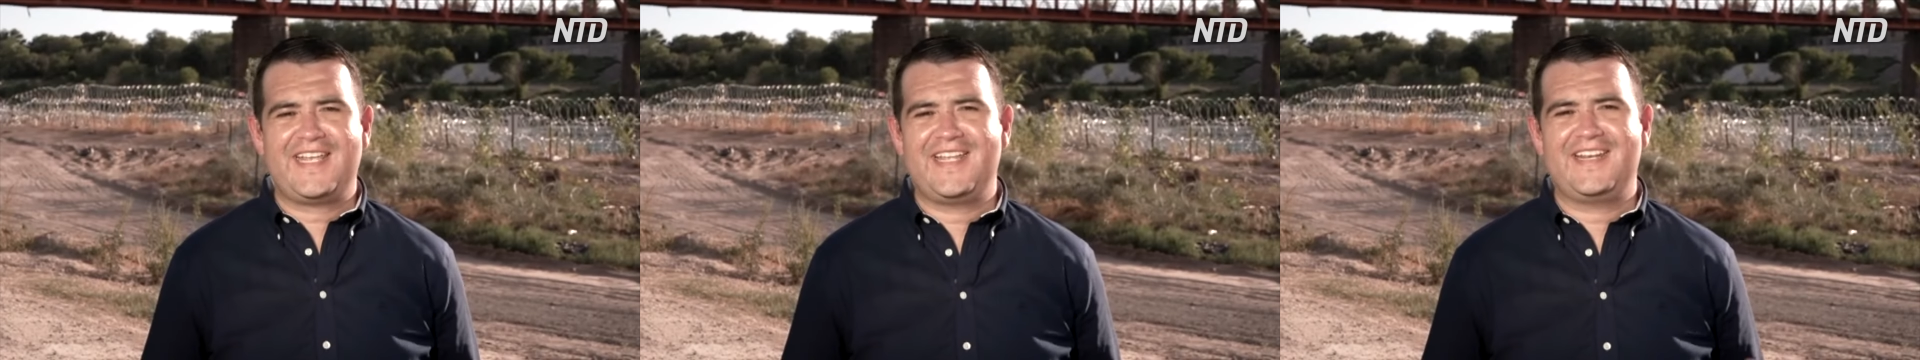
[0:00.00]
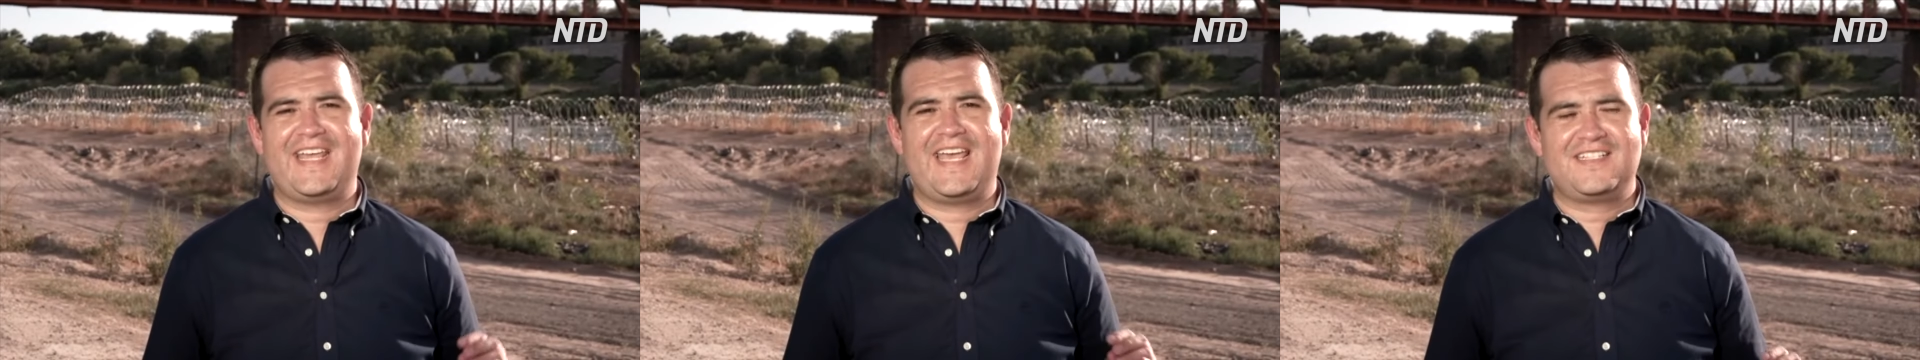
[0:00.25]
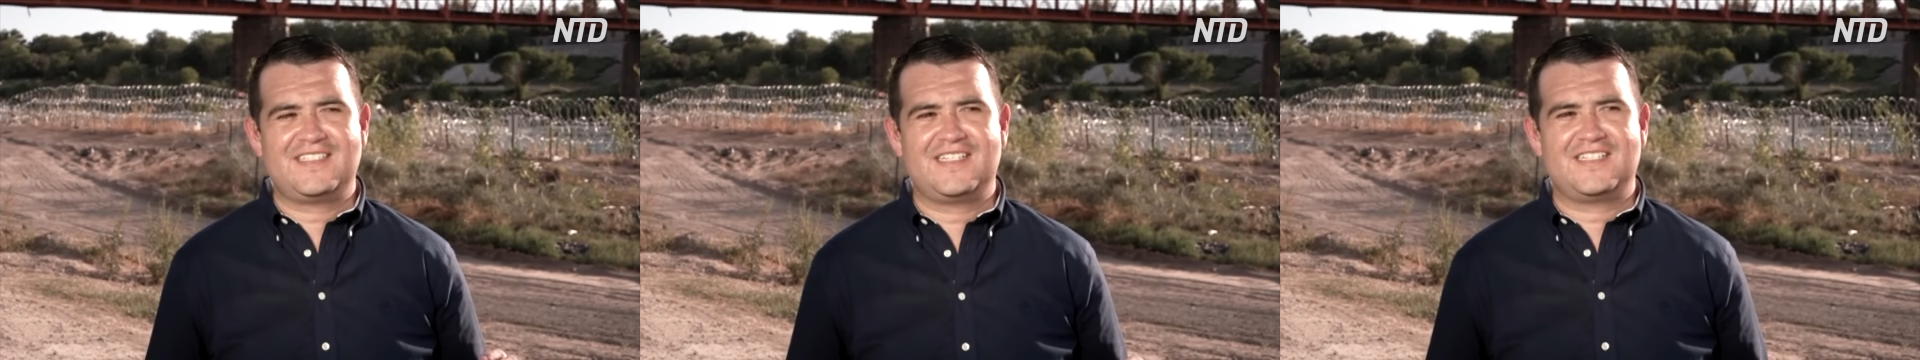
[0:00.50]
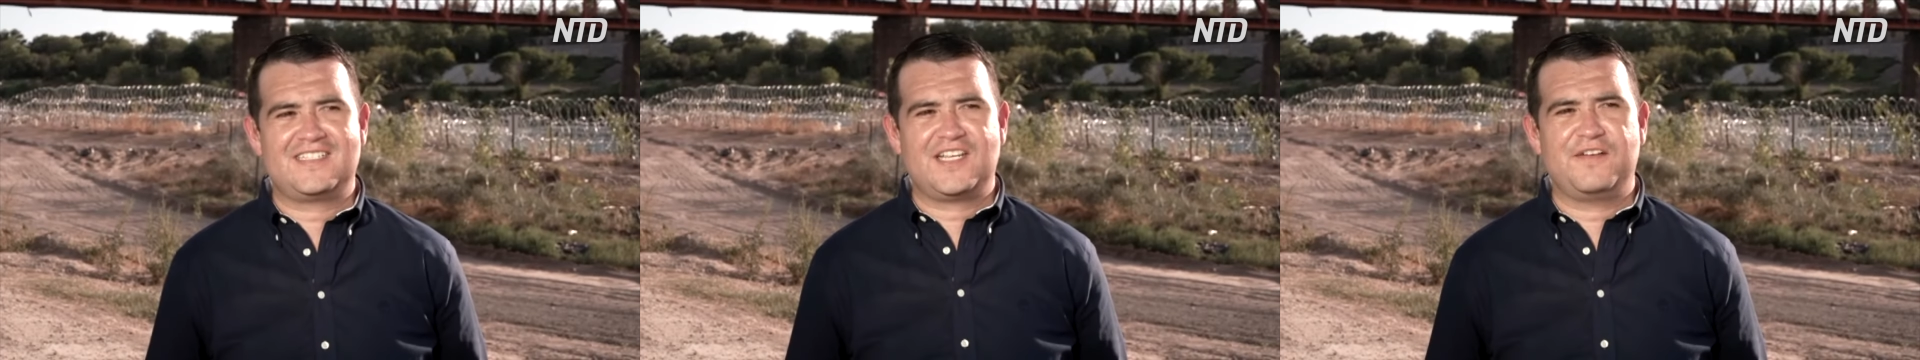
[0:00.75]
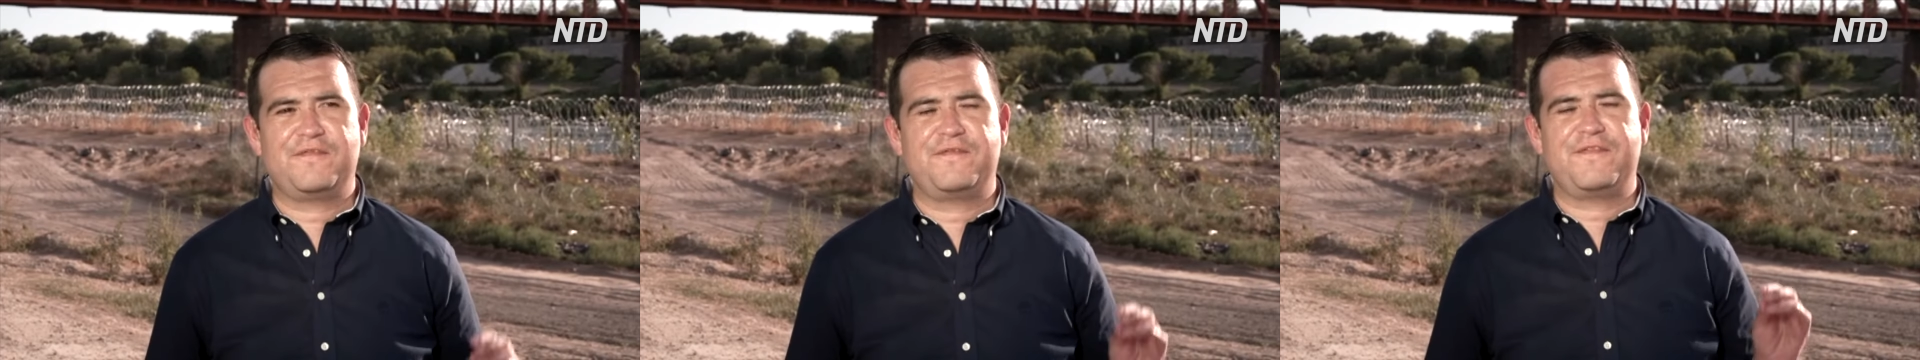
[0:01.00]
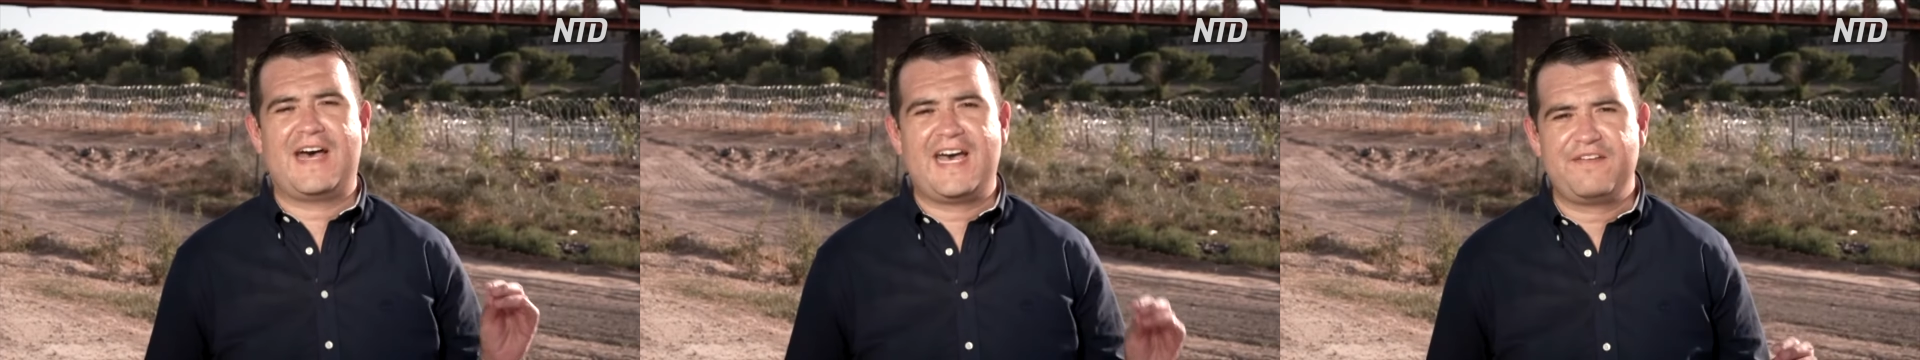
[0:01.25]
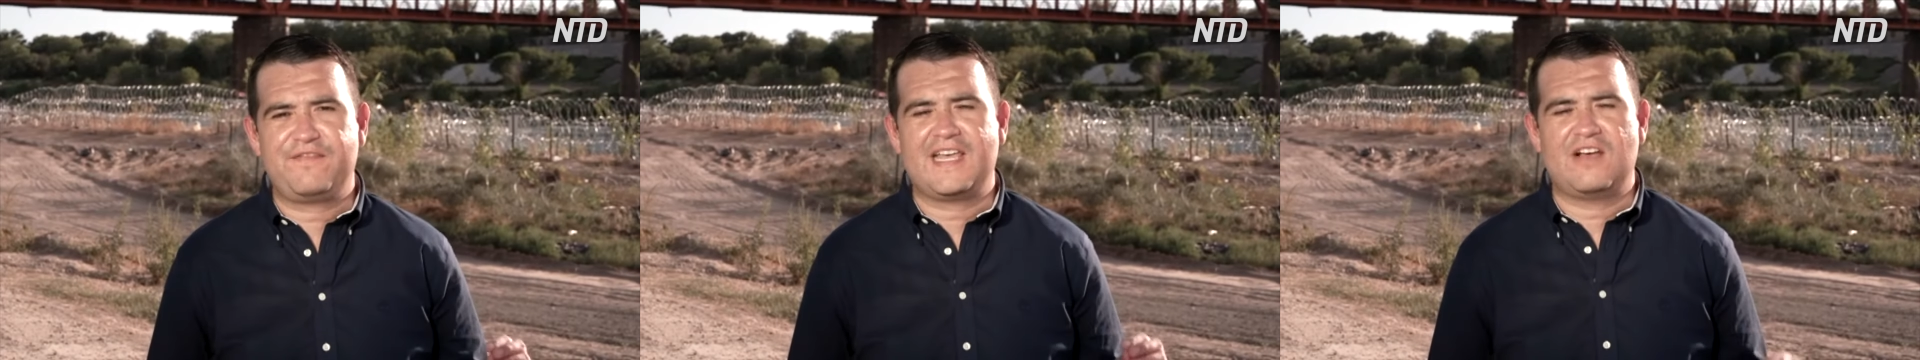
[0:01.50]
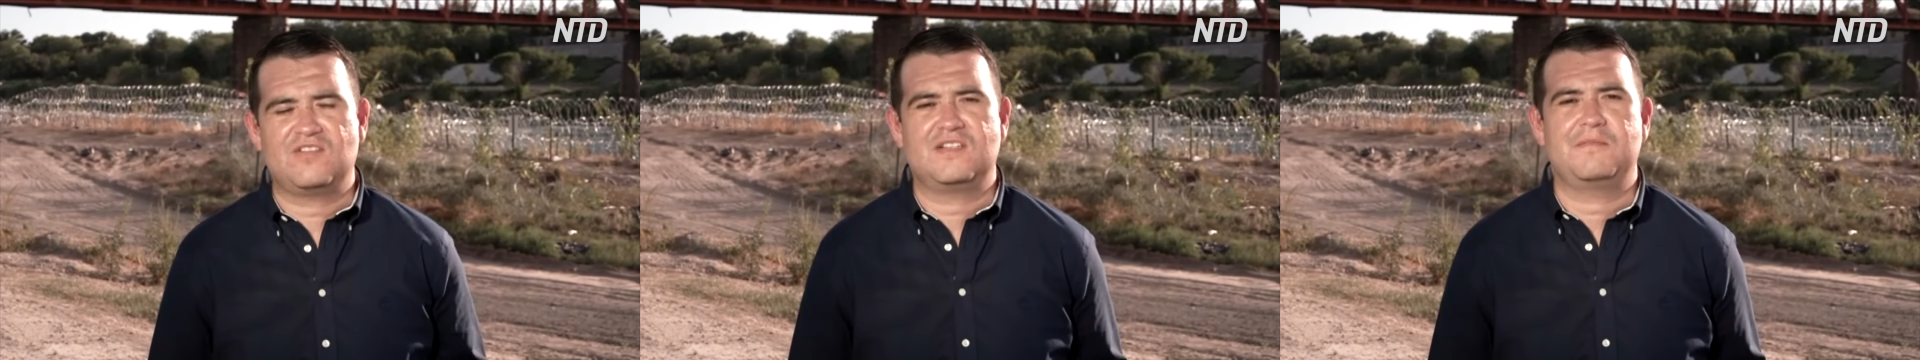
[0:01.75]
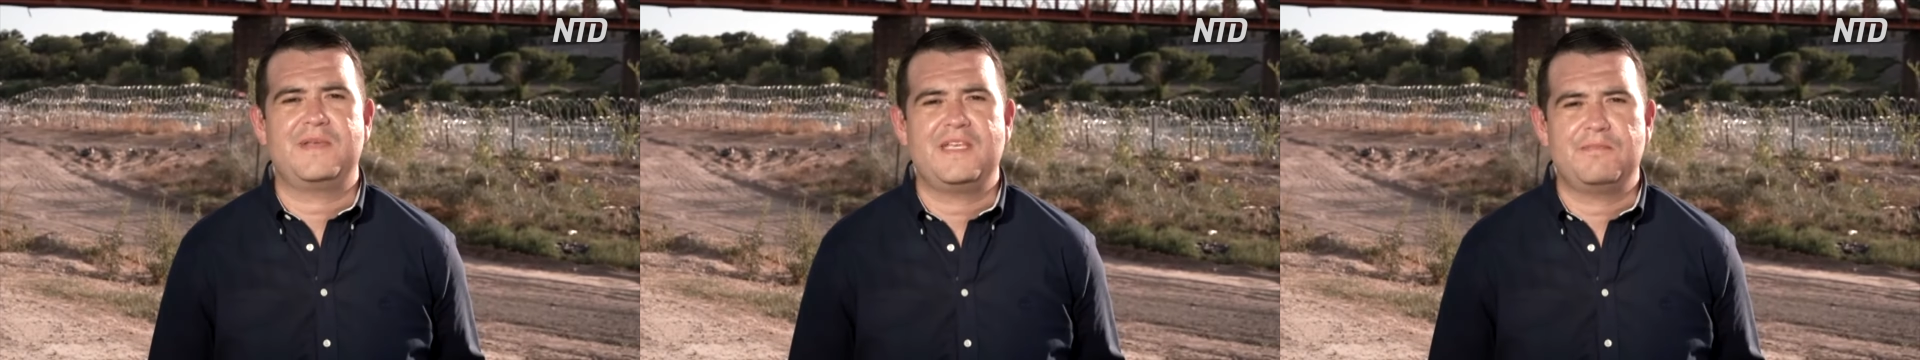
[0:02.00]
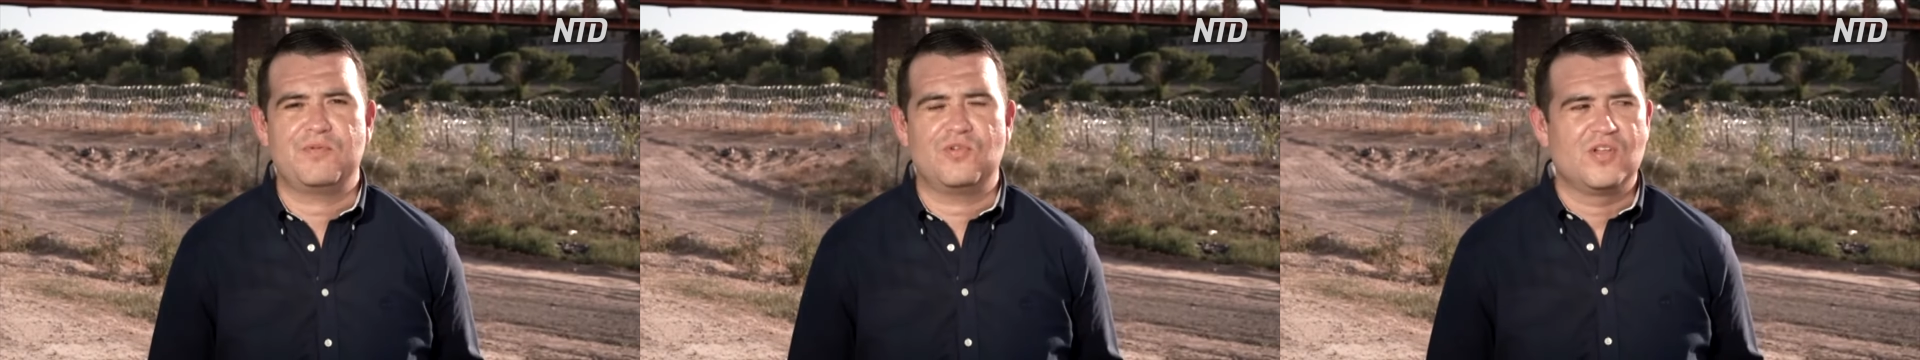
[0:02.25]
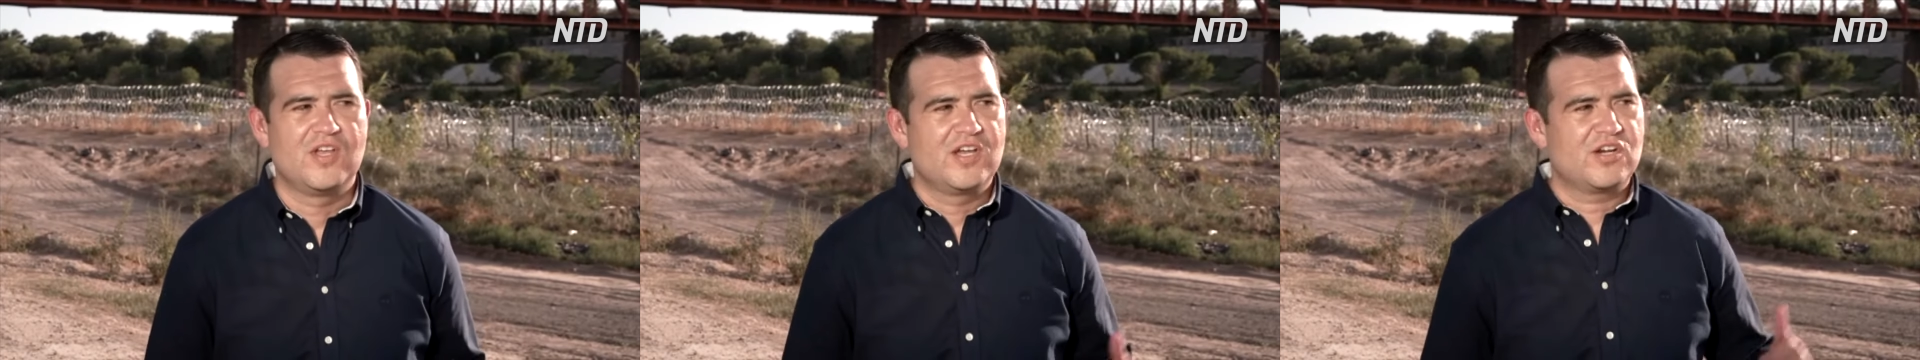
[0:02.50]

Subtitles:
in excess of 5,000 people